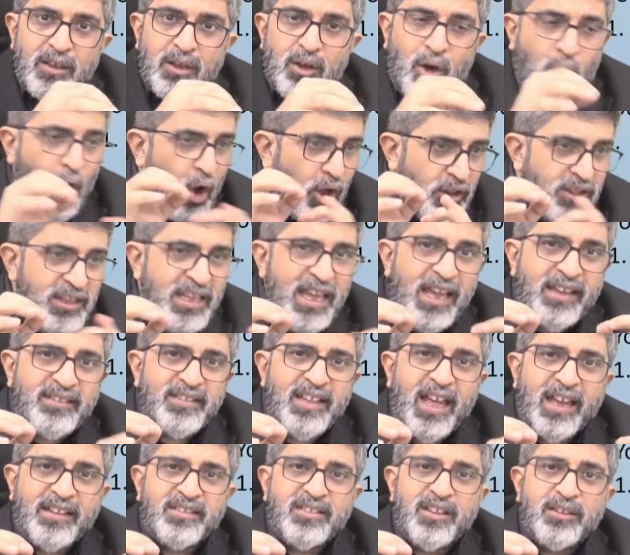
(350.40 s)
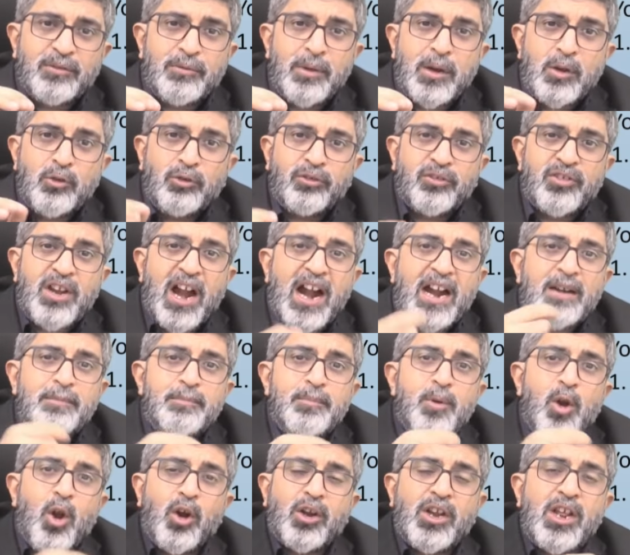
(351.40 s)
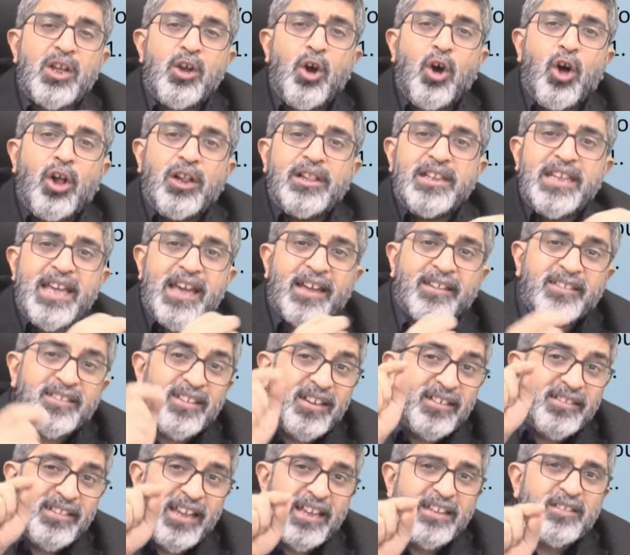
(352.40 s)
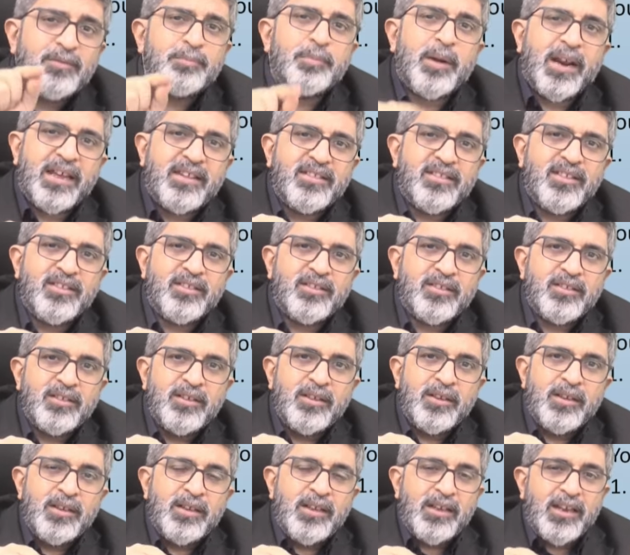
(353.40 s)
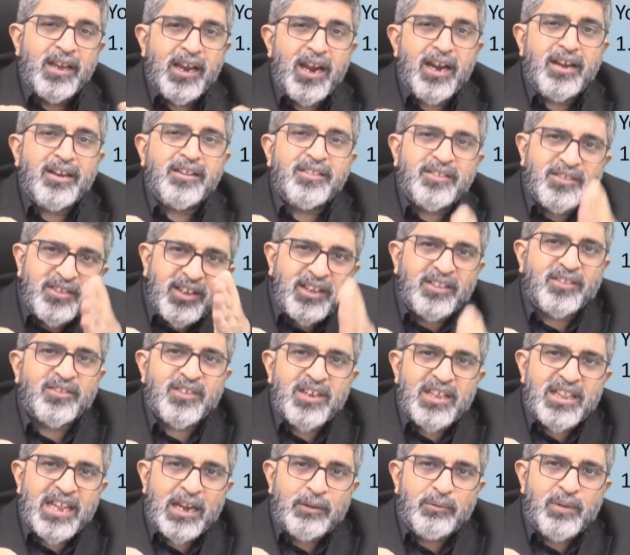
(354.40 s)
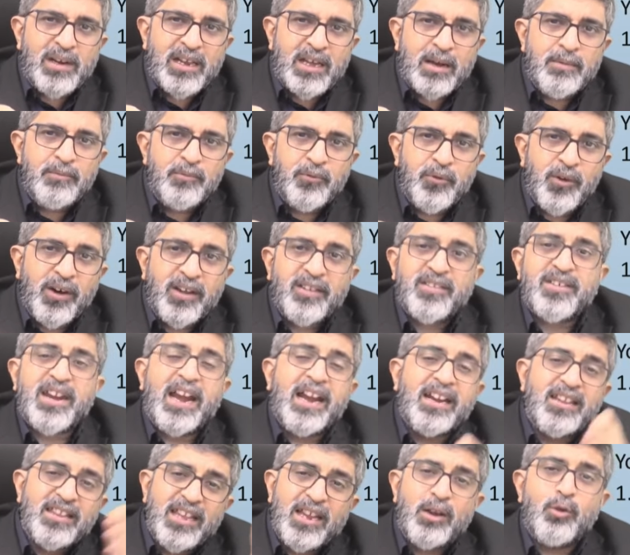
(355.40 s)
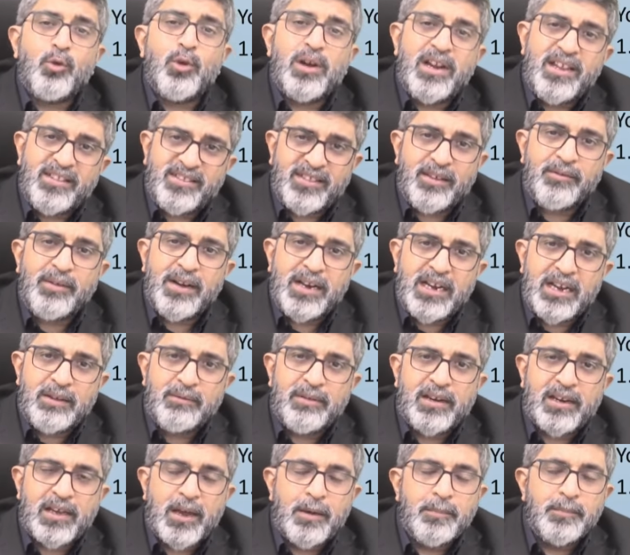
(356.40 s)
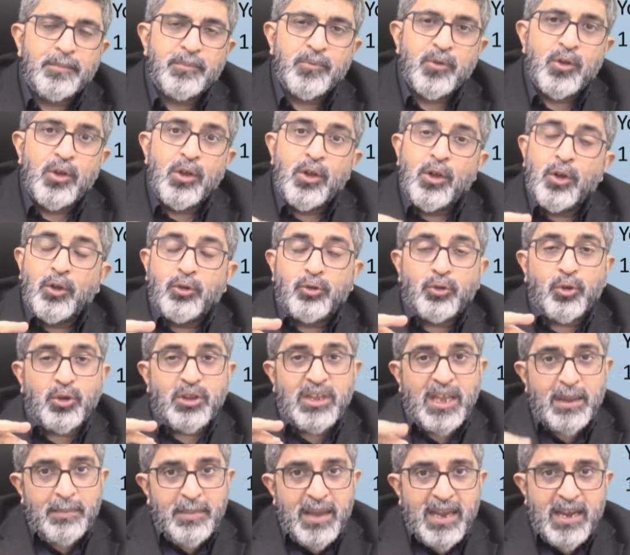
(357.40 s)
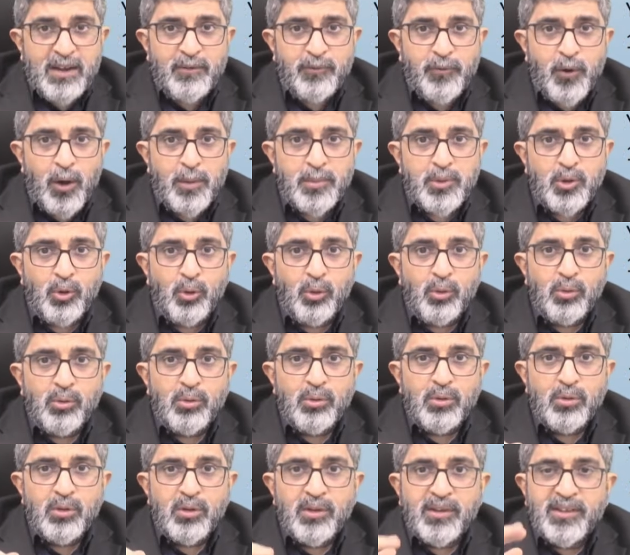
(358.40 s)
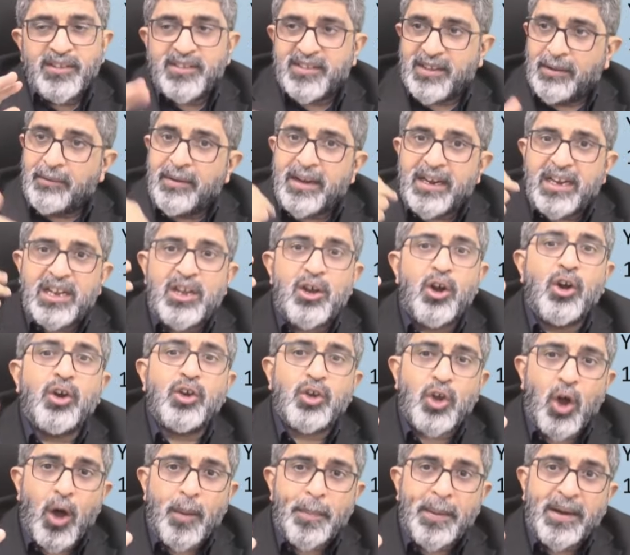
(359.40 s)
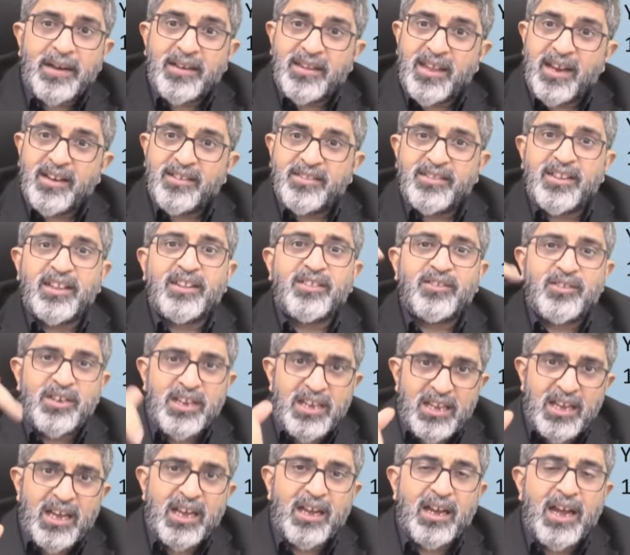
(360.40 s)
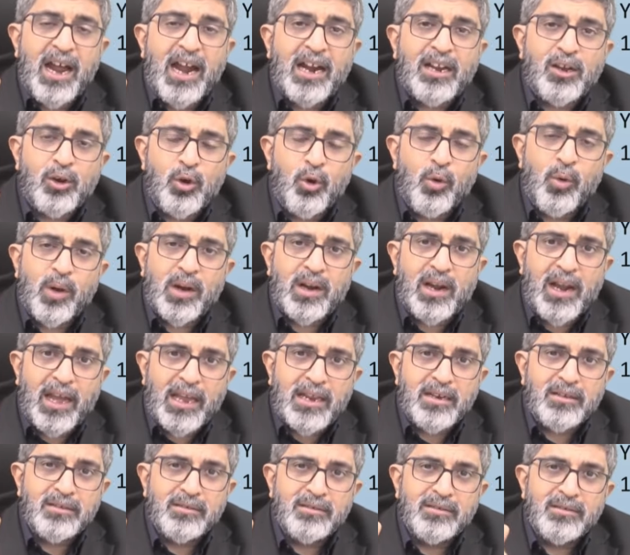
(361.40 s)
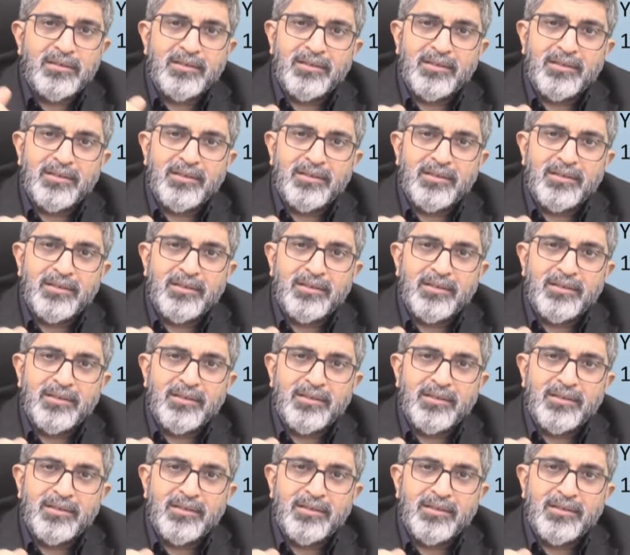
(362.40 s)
on the x-axis when you start plotting all the exercise prices, it is 60 that will come first and then only 70 will come. So they may inform you 70 on top and then 60 at lower line,